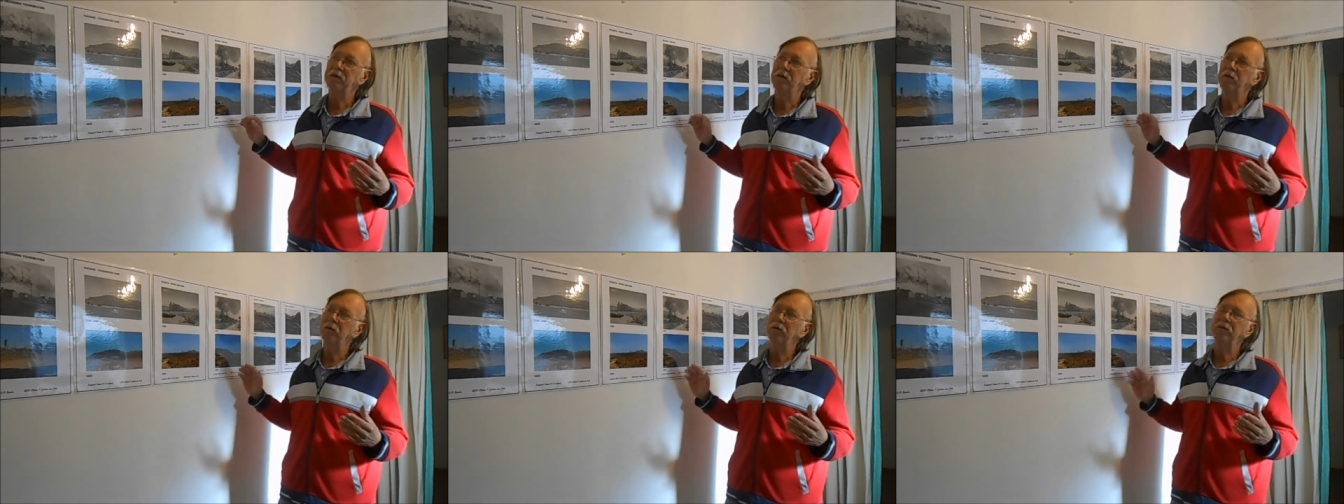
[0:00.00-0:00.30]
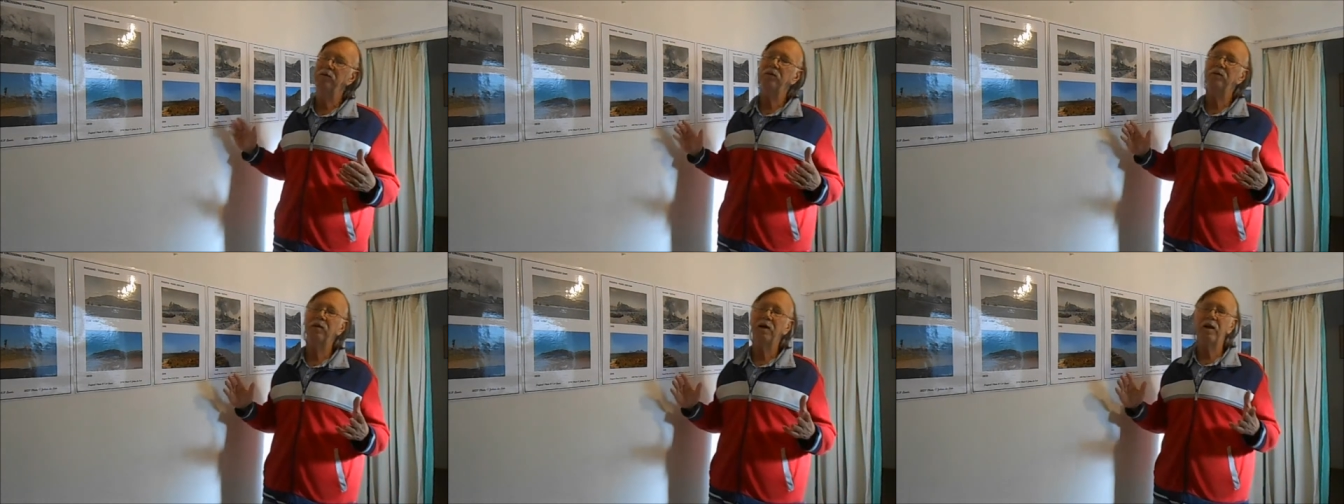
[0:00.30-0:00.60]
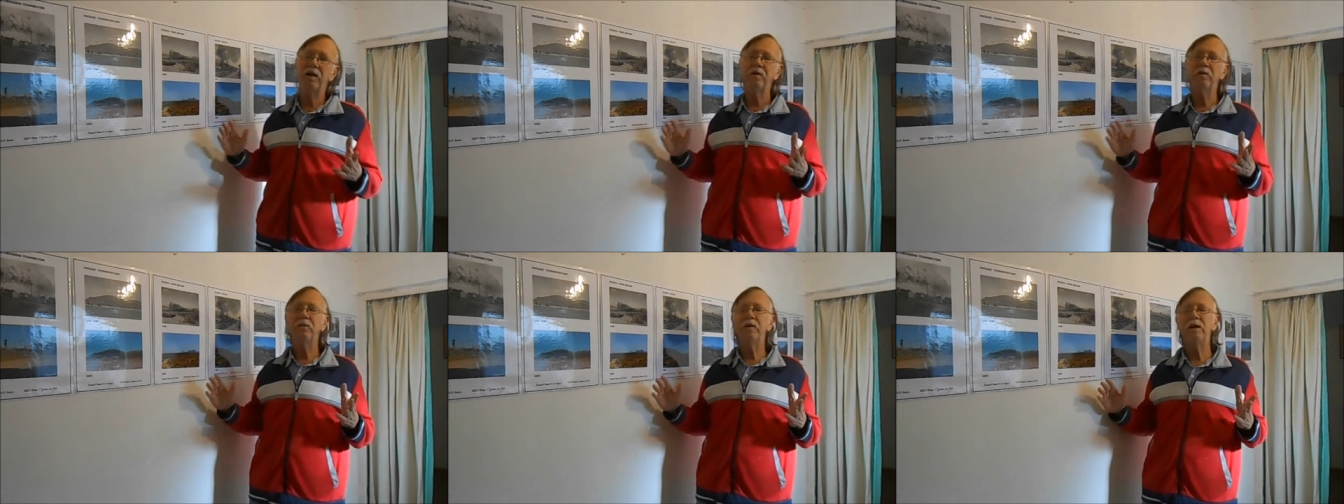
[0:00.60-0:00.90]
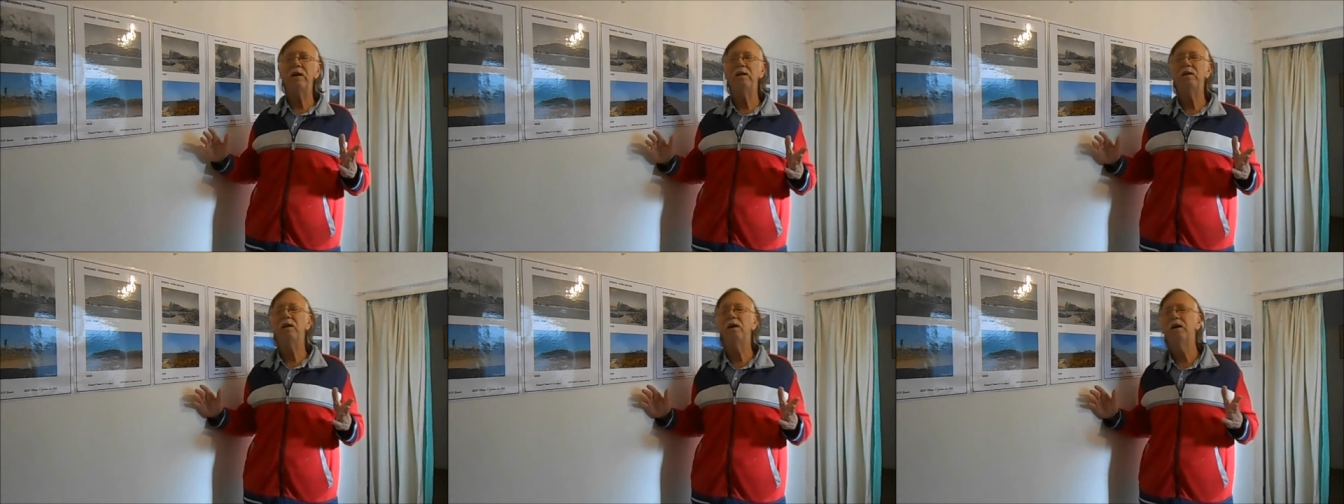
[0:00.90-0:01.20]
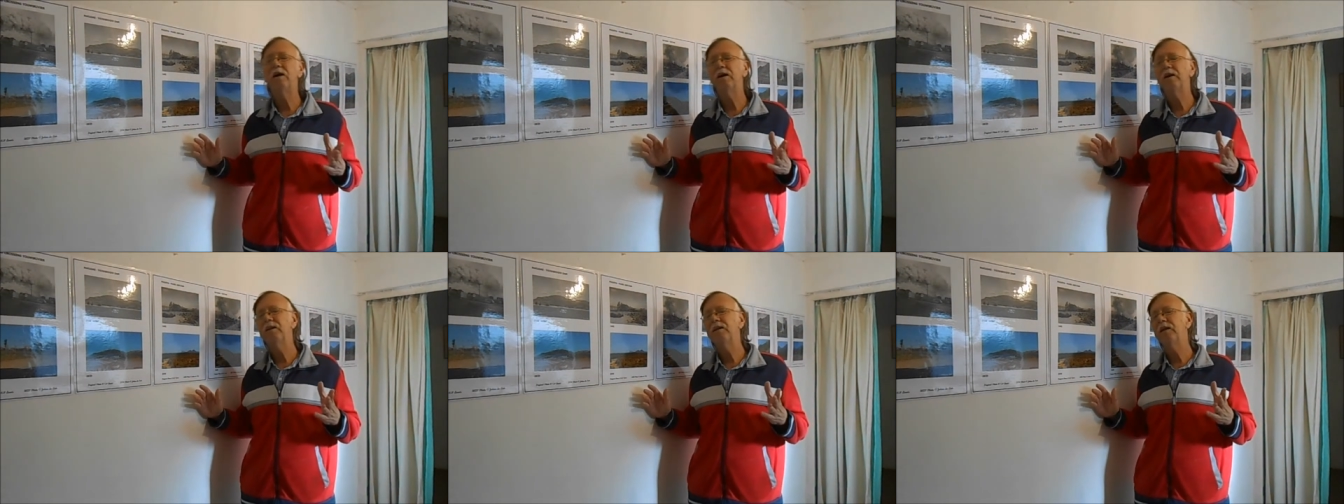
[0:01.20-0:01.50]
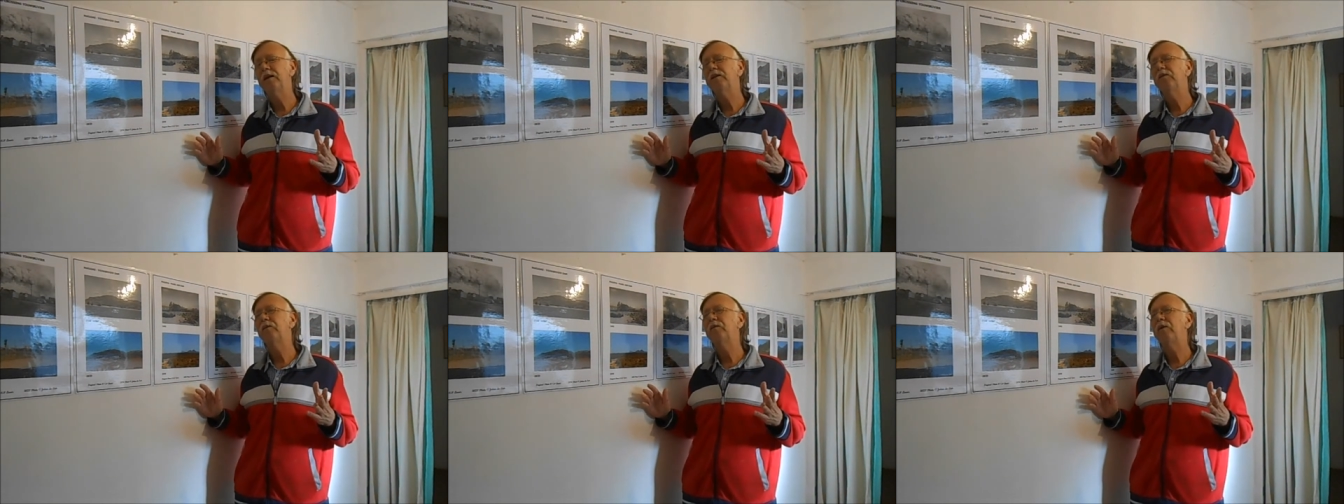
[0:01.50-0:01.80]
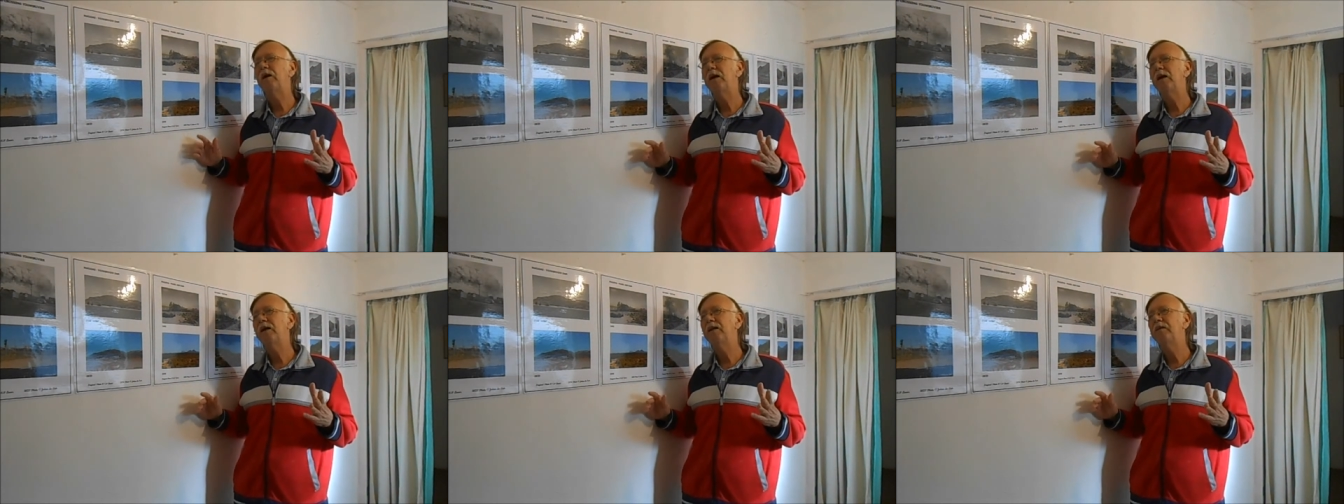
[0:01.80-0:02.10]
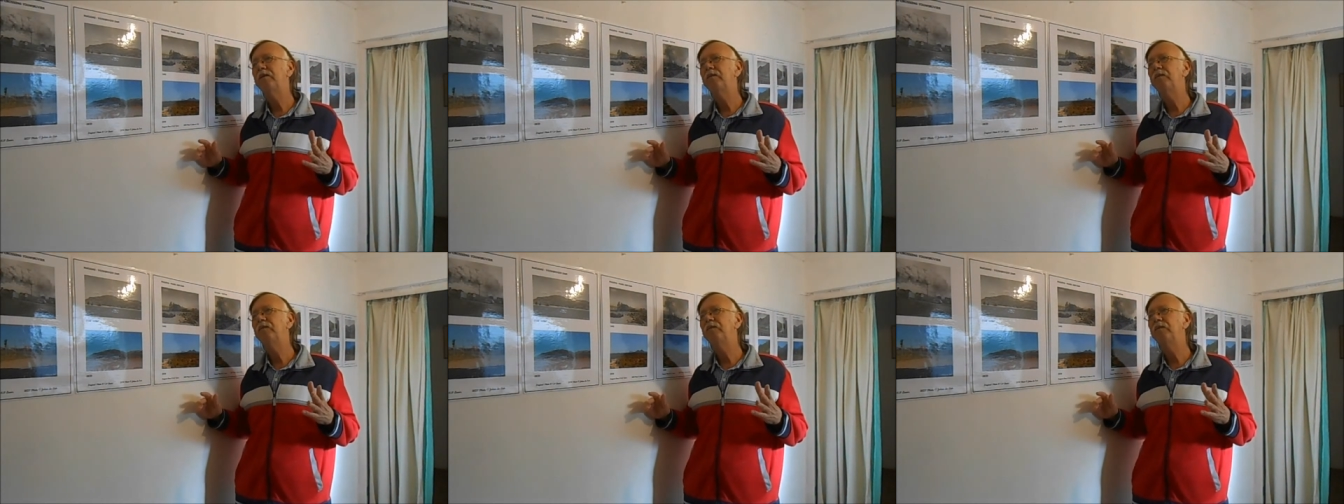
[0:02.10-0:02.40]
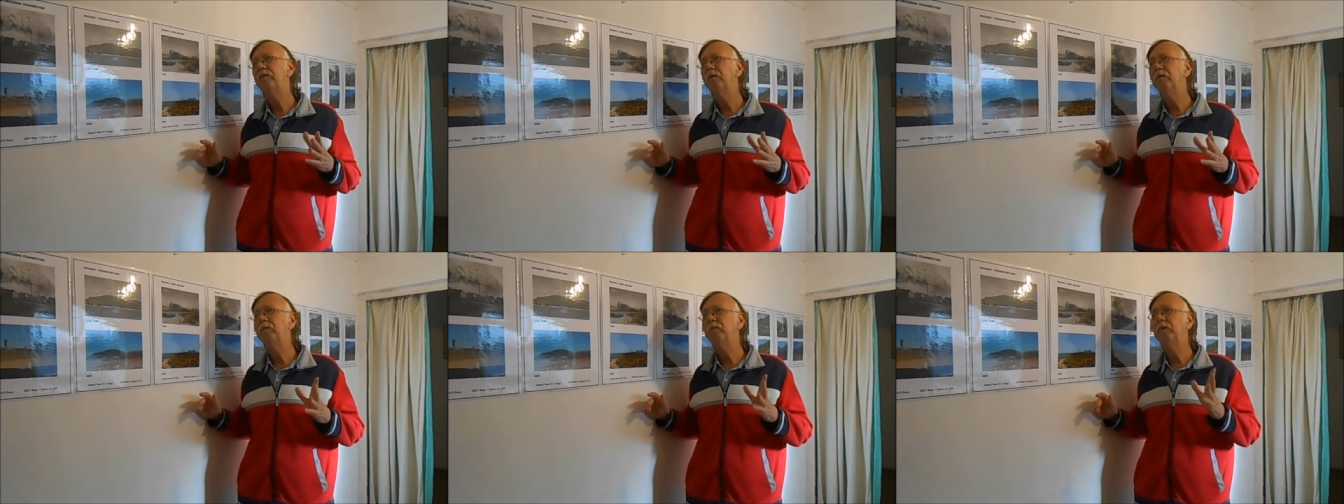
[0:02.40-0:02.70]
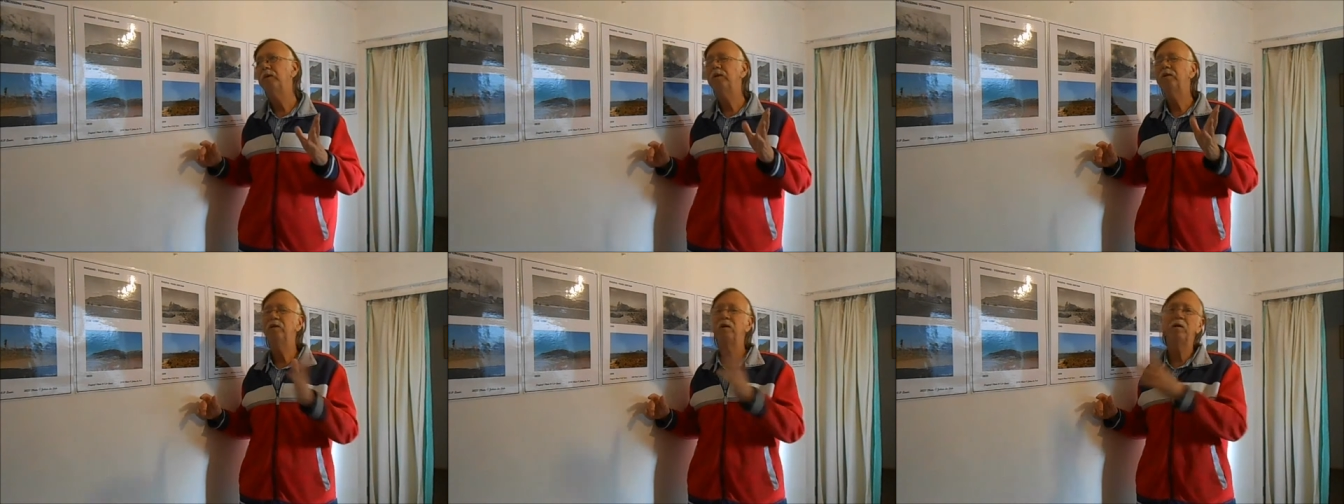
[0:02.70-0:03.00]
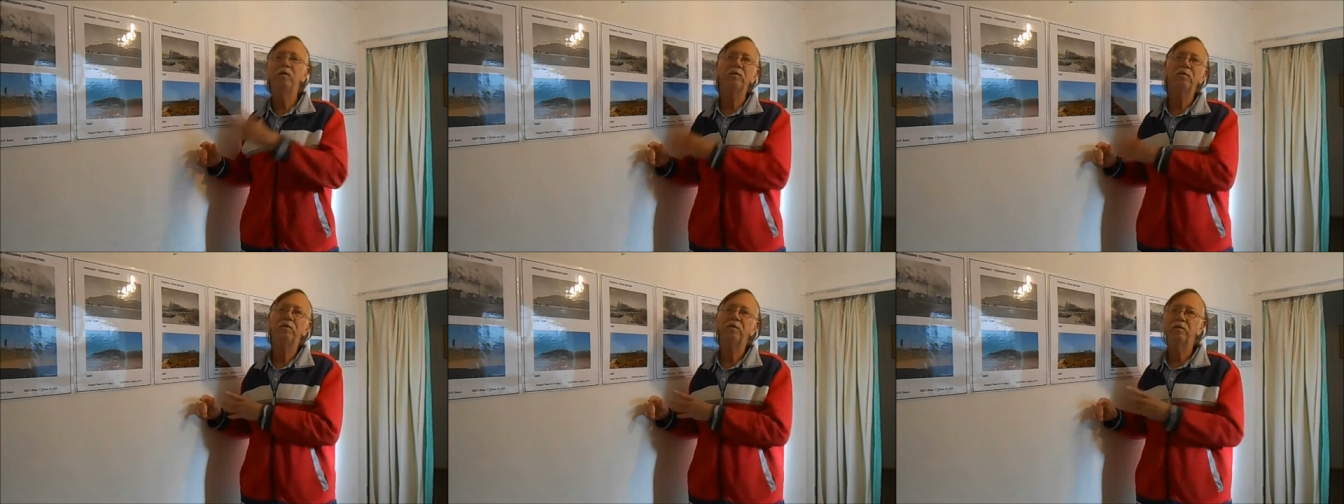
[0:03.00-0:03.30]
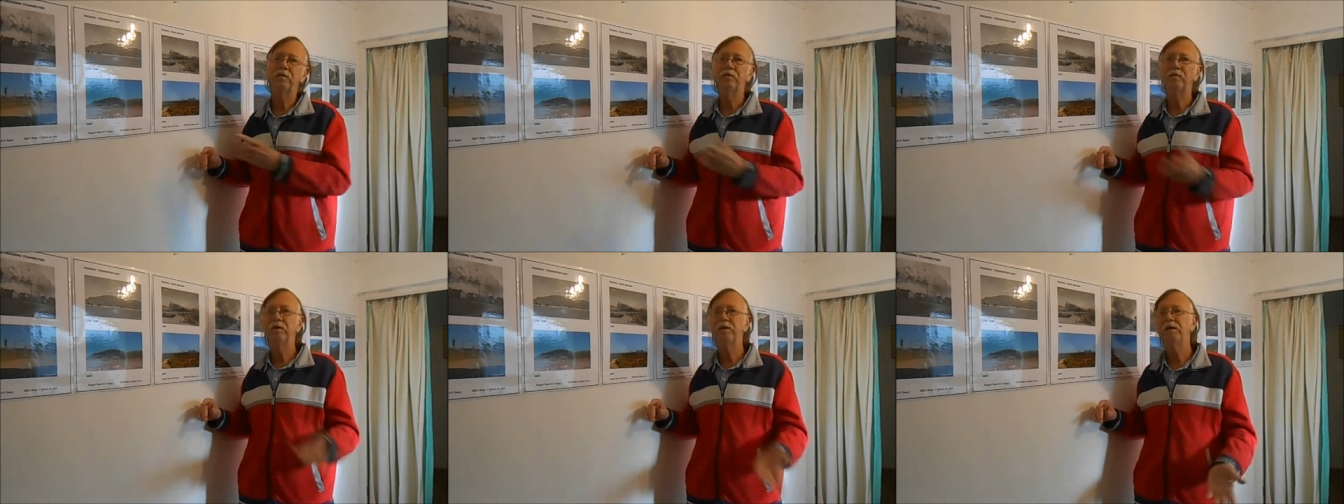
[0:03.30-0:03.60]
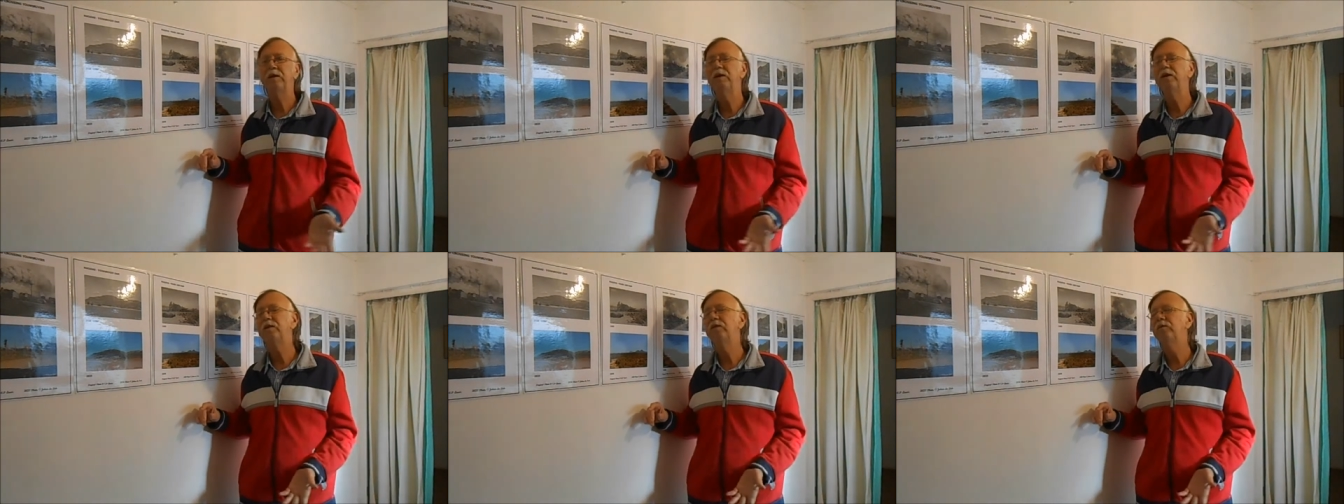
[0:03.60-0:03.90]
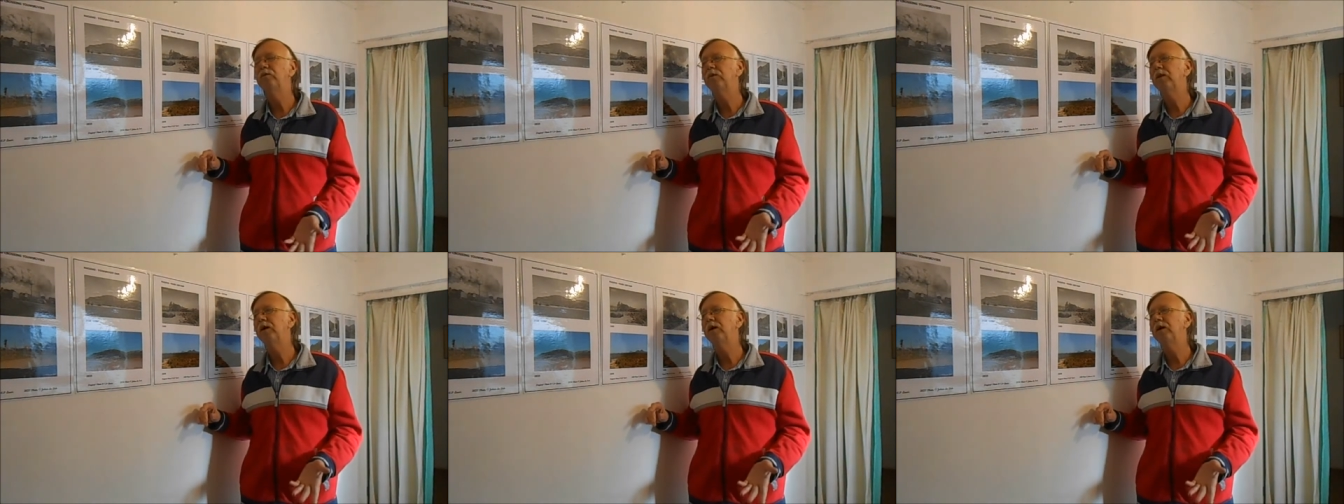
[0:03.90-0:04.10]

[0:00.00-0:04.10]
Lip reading: there was a railway line that ran from Touws River here to